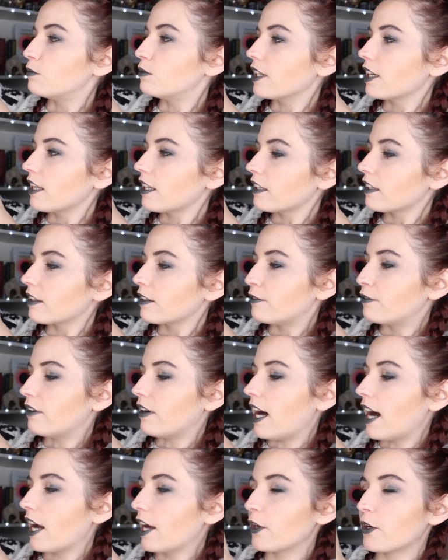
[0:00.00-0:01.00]
Breathe
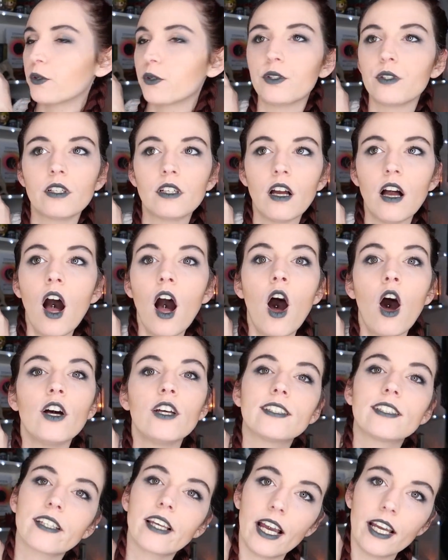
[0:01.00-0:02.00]
Fire.
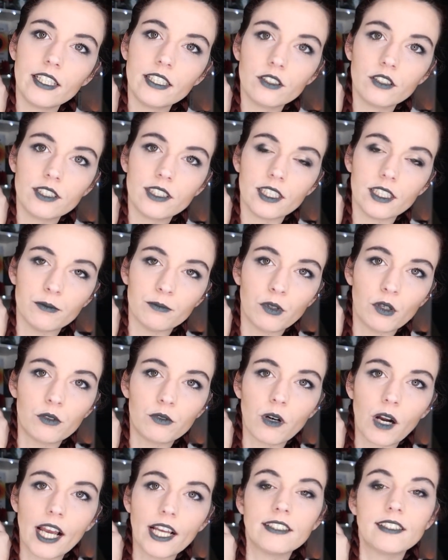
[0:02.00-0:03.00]
Sky in the Deep,
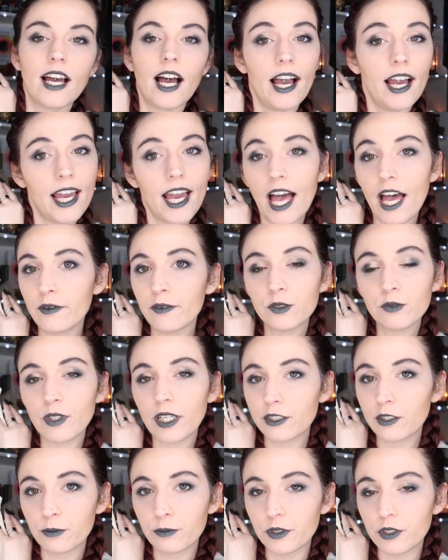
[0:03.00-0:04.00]
right? I haven't
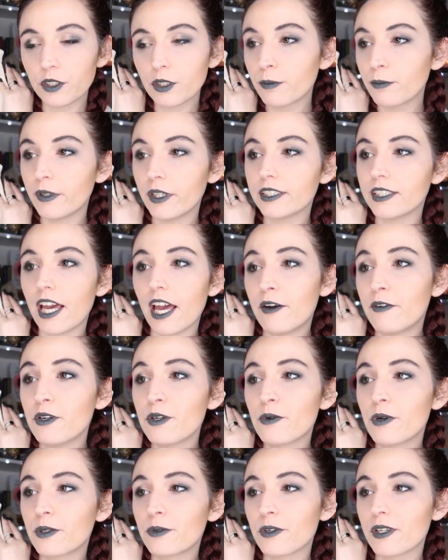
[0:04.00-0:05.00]
read the book, but
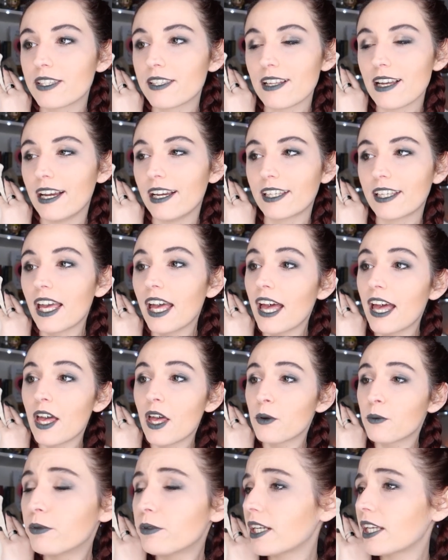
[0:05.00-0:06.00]
everyone was like,
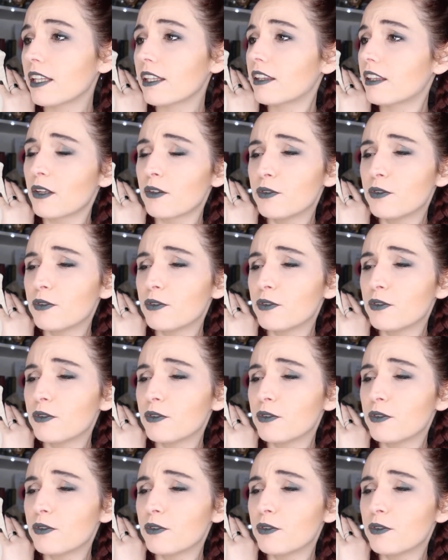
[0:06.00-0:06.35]
breathe